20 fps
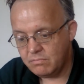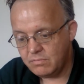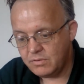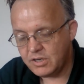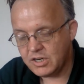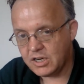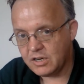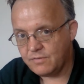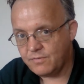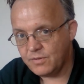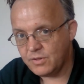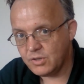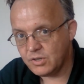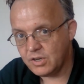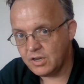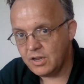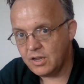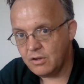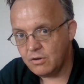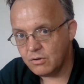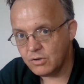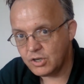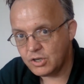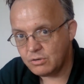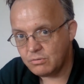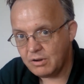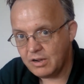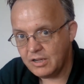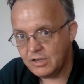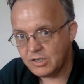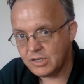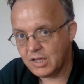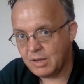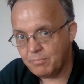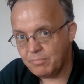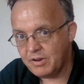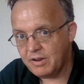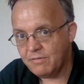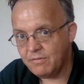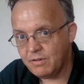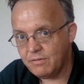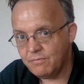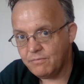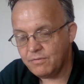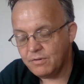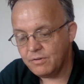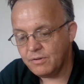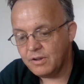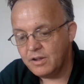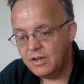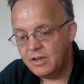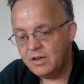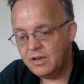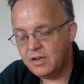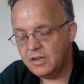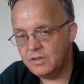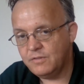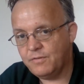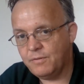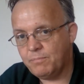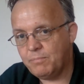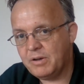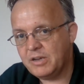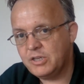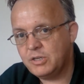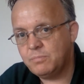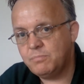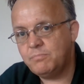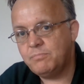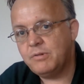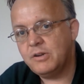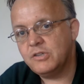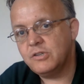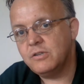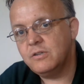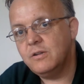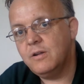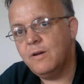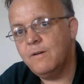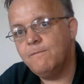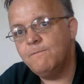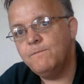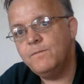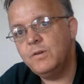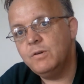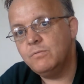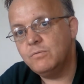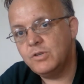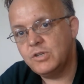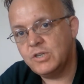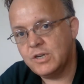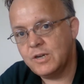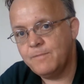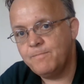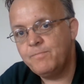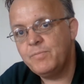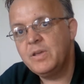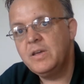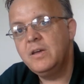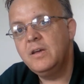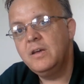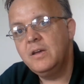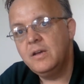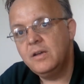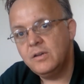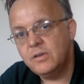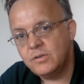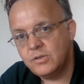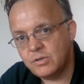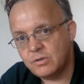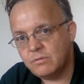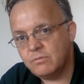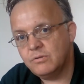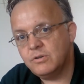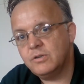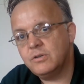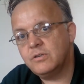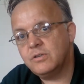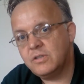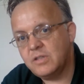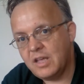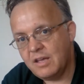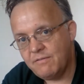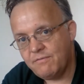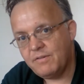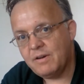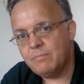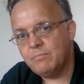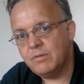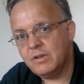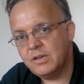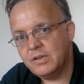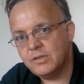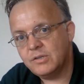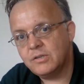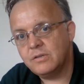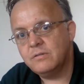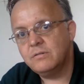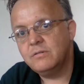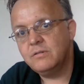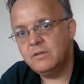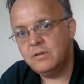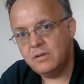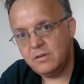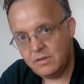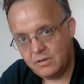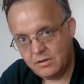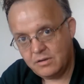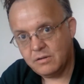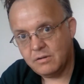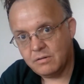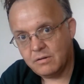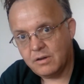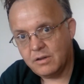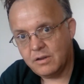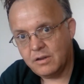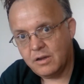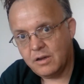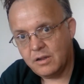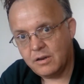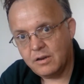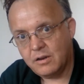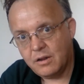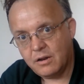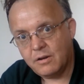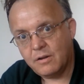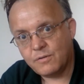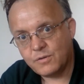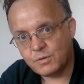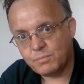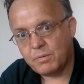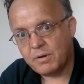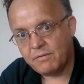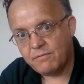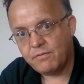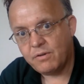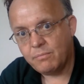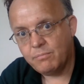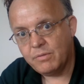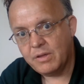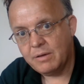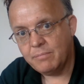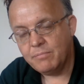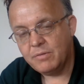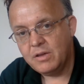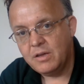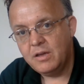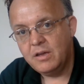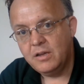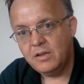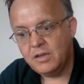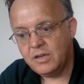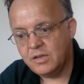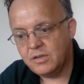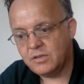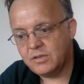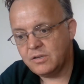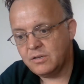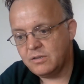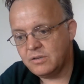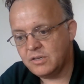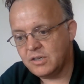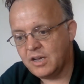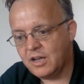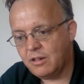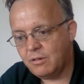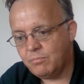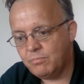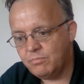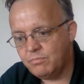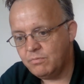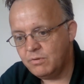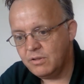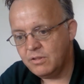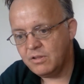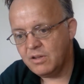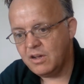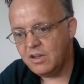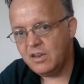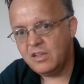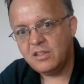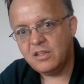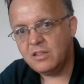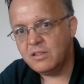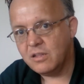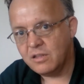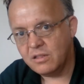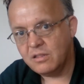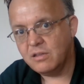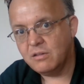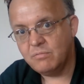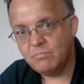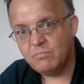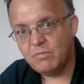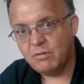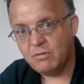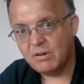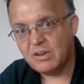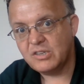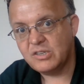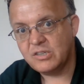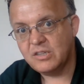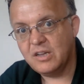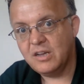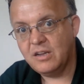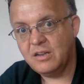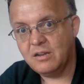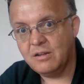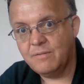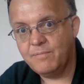charge for the CD goes straight into that benevolent fund, and it's for past, present, and future soldiers, their families, you know, and, and, offspring from them. It's to help with anything that they more or less need.